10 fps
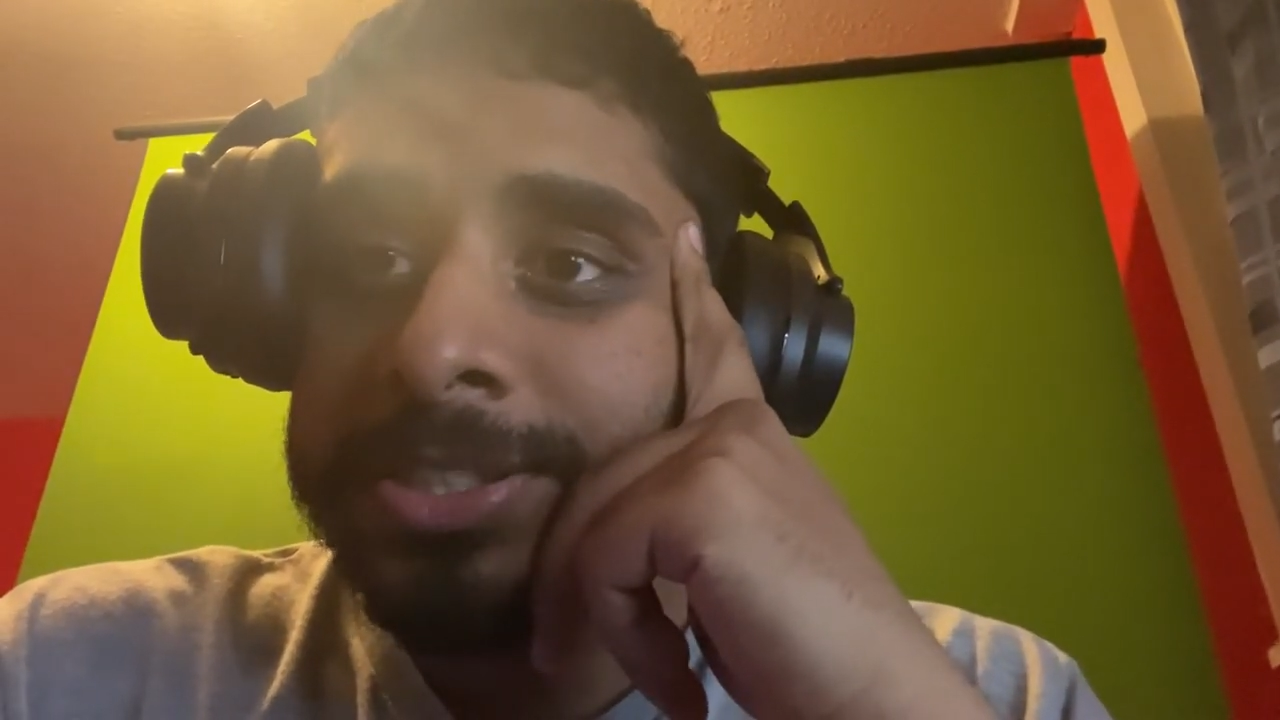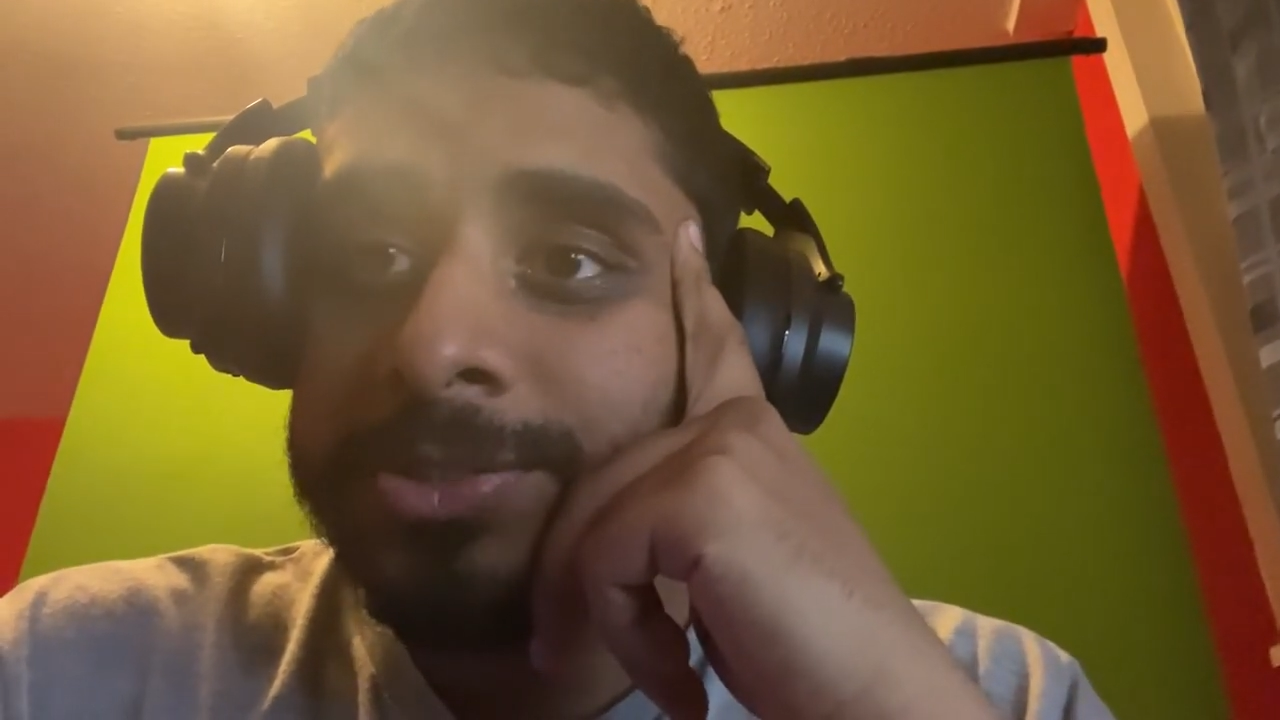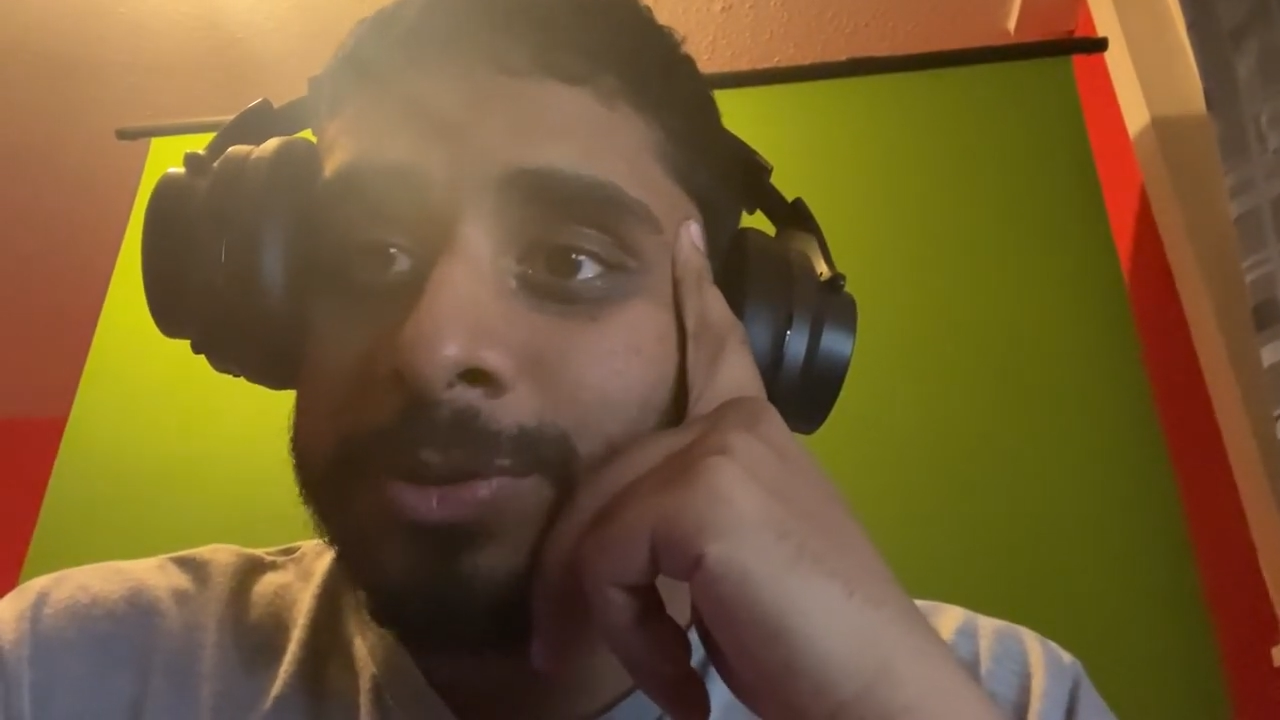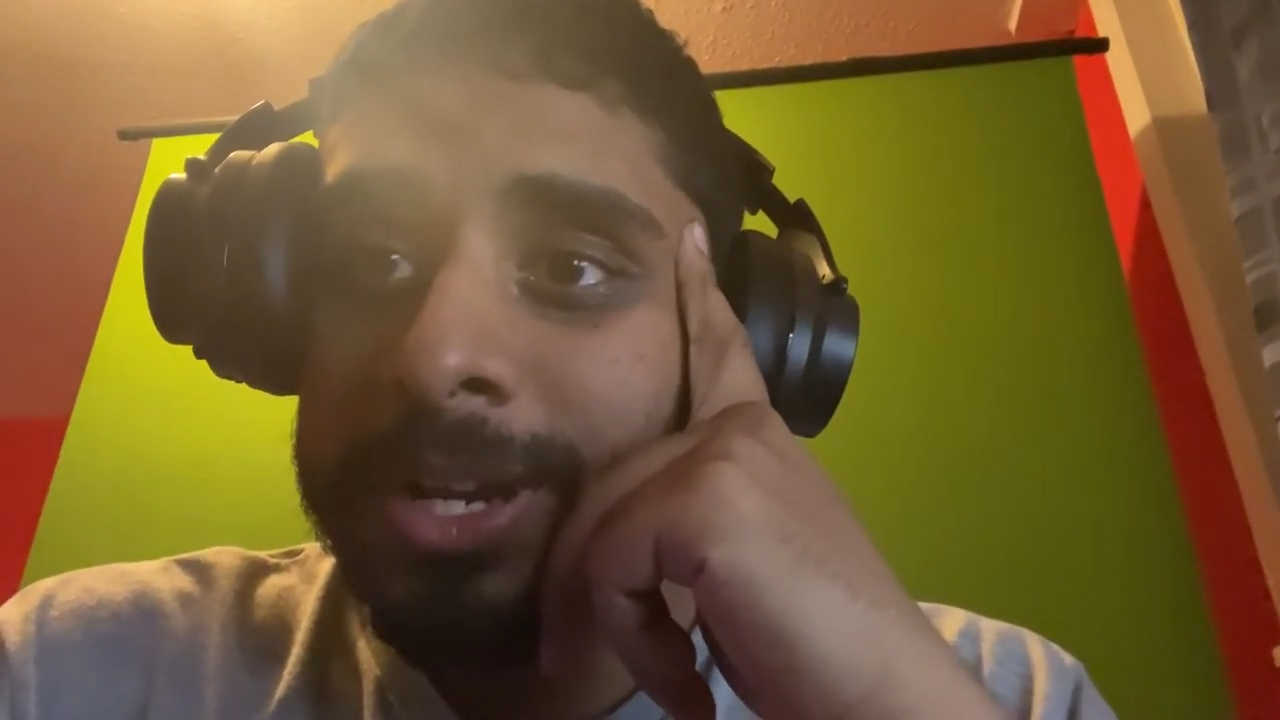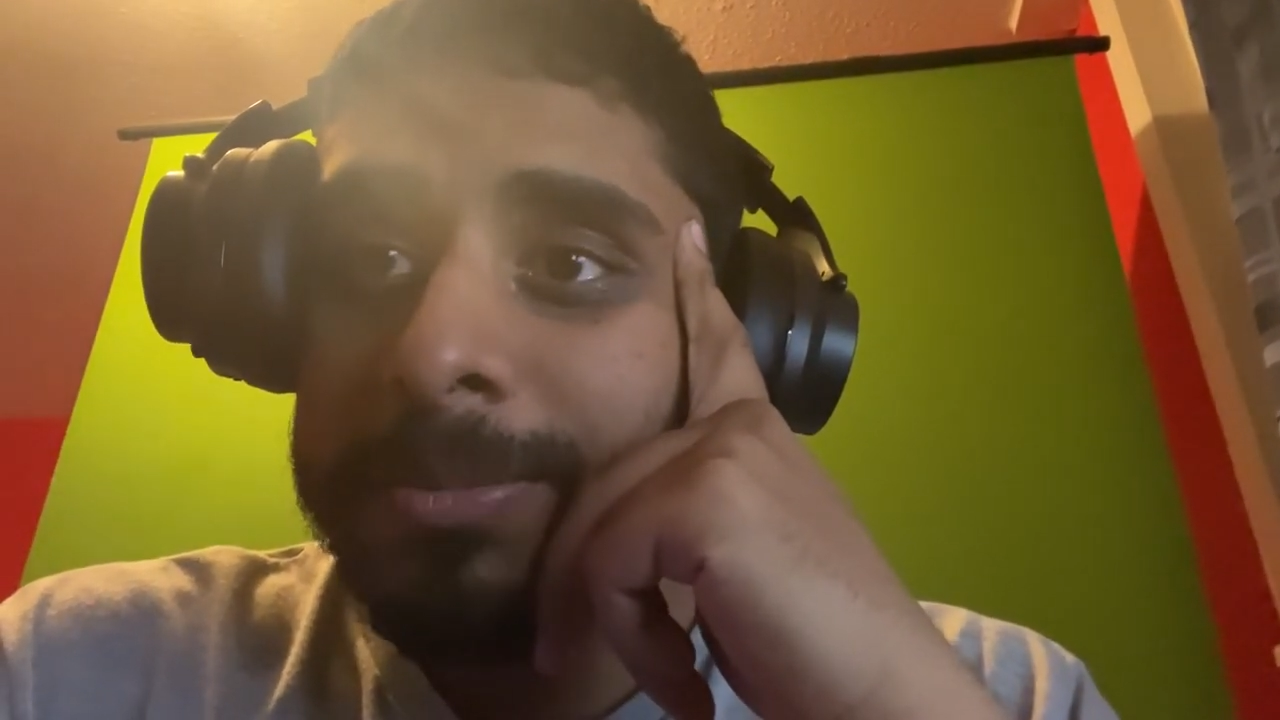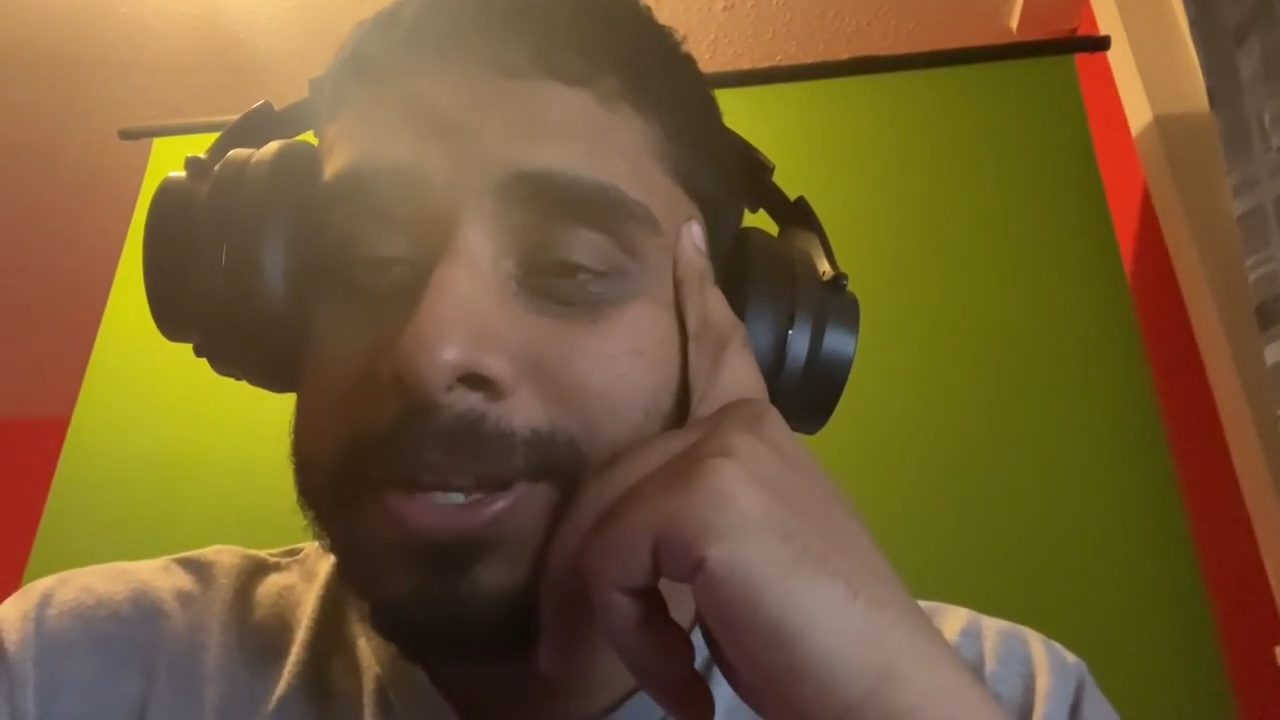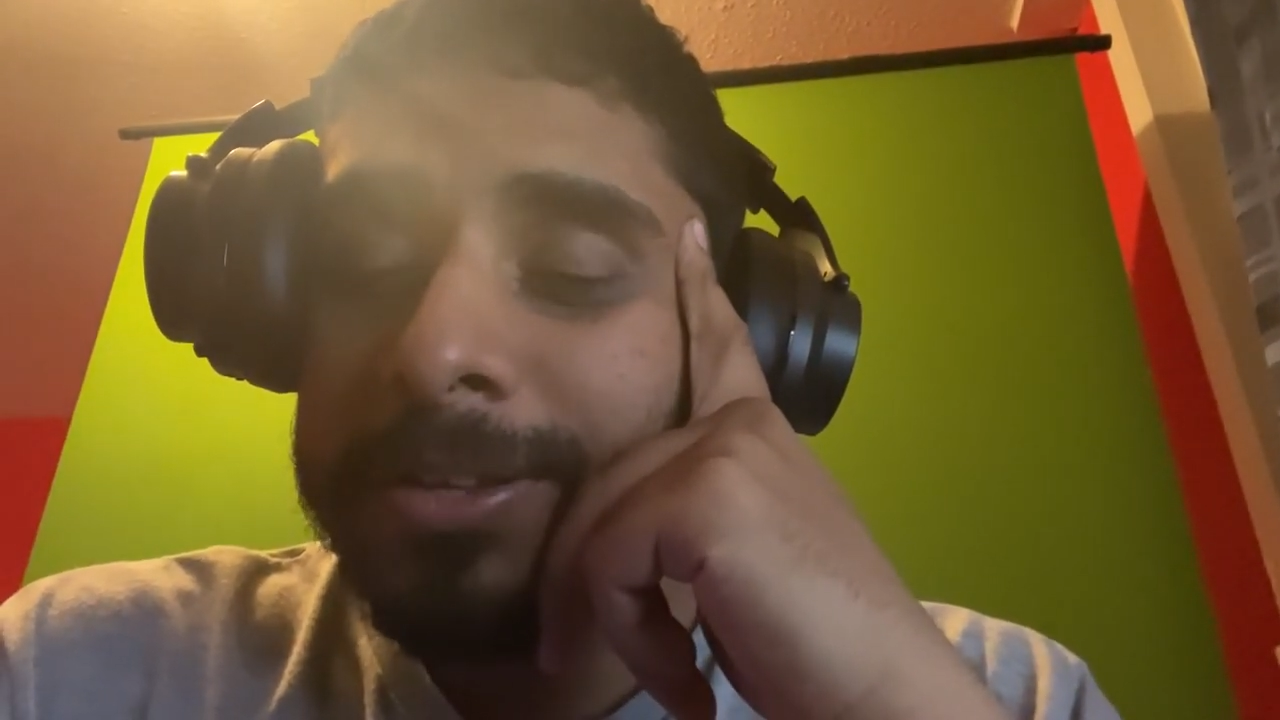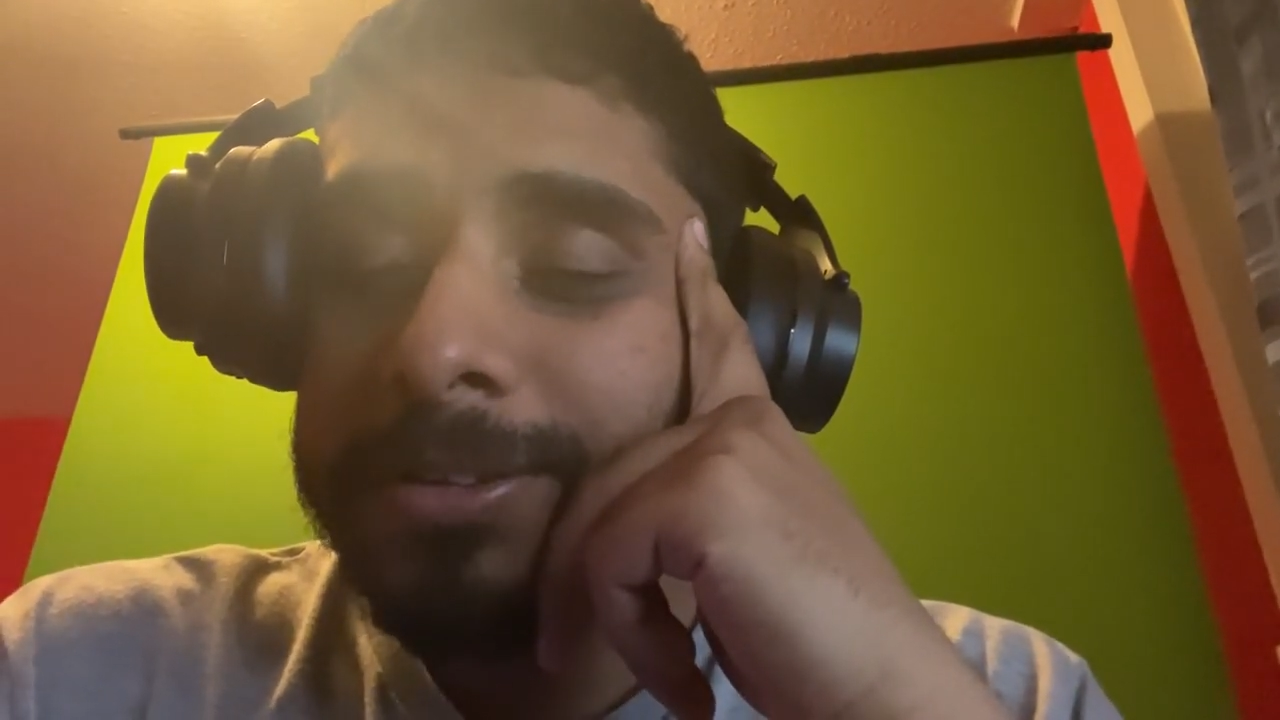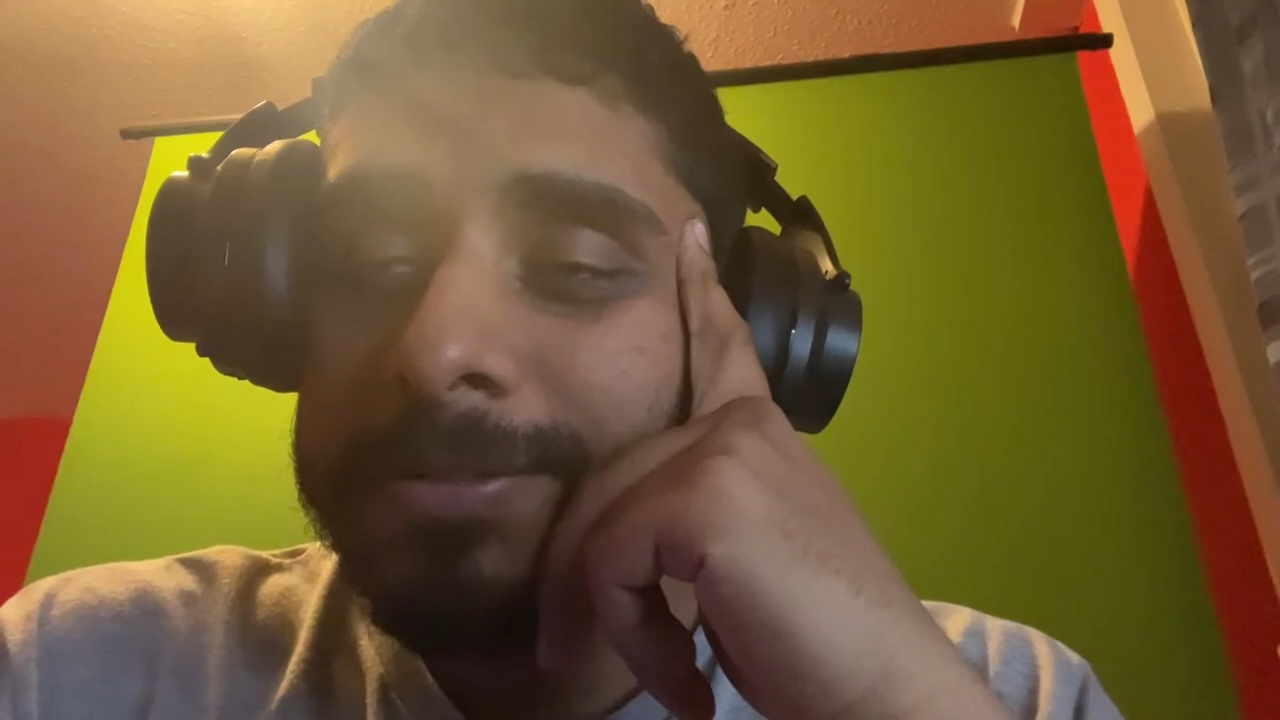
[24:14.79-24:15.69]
streaming.